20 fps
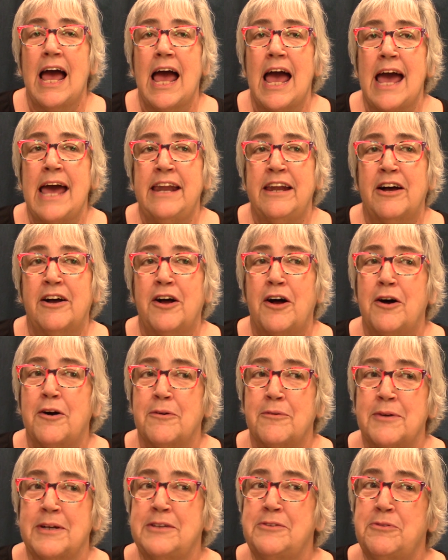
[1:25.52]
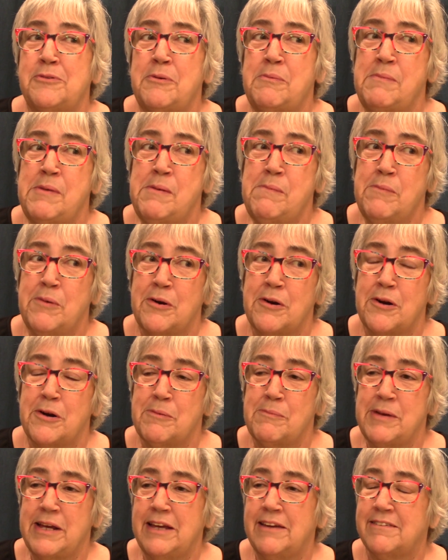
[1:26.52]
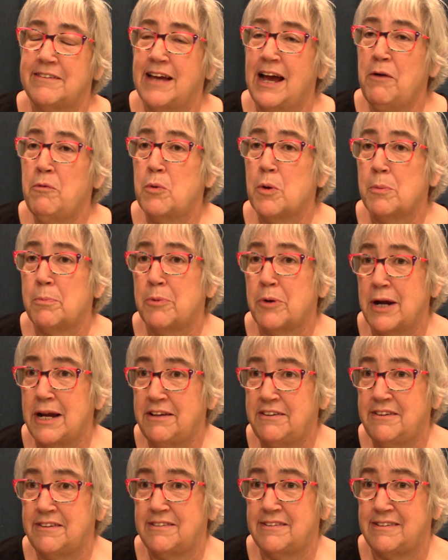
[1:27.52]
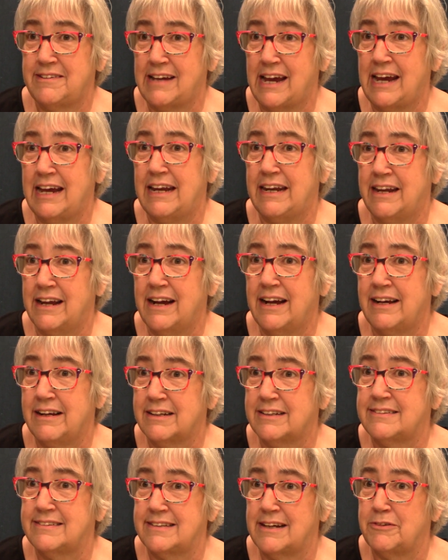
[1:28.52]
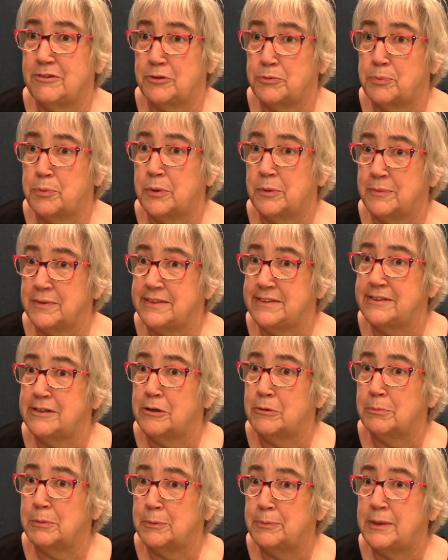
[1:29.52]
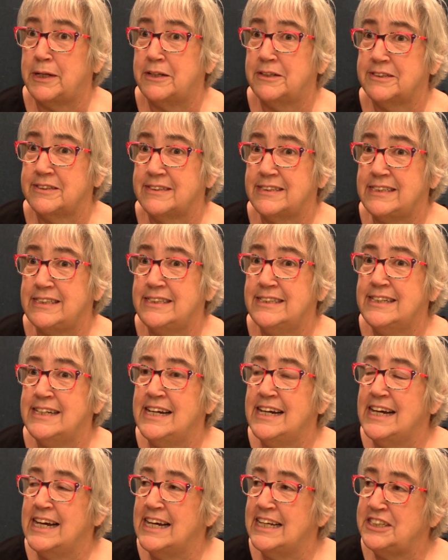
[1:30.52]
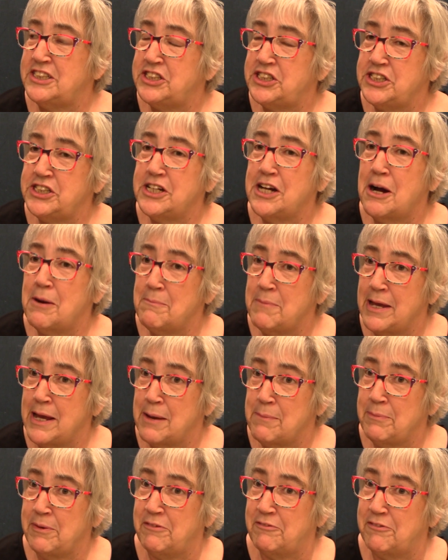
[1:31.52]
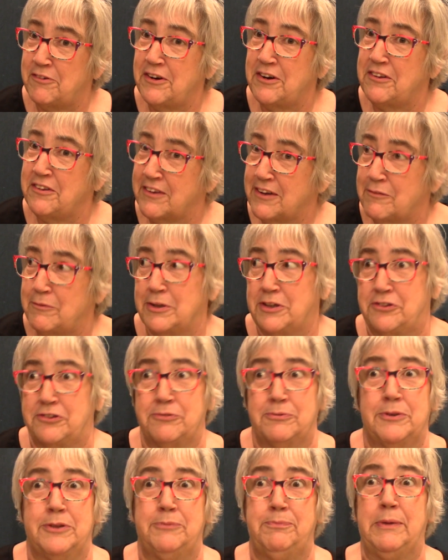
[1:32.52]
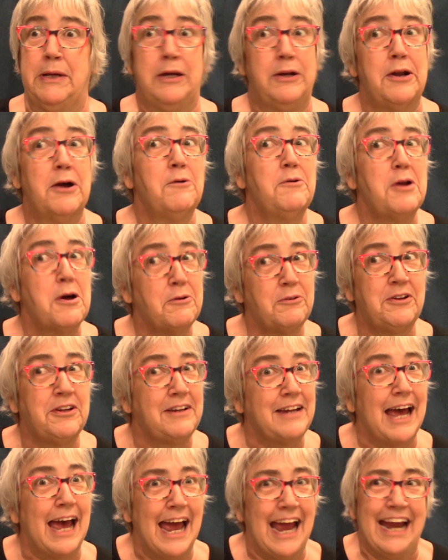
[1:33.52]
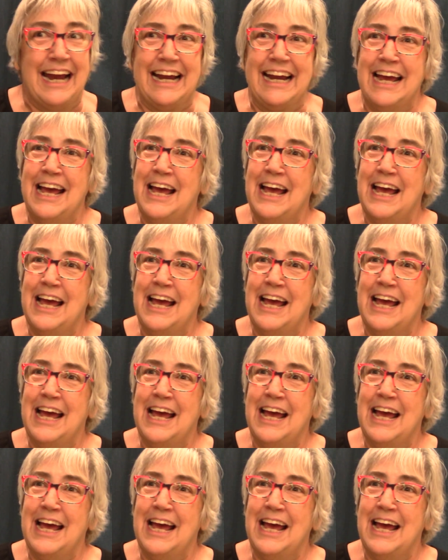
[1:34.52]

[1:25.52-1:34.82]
And I'll always remember her because I wore braces day and night because I was born with cerebral palsy. And she got me up in front of the, which would be a no no today,